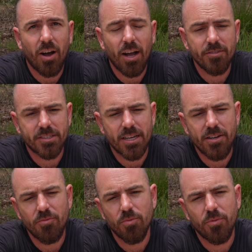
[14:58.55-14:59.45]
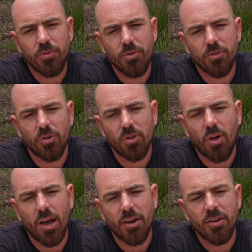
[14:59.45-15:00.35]
I've seen reviews
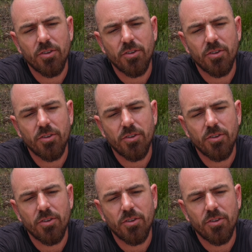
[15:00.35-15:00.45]
online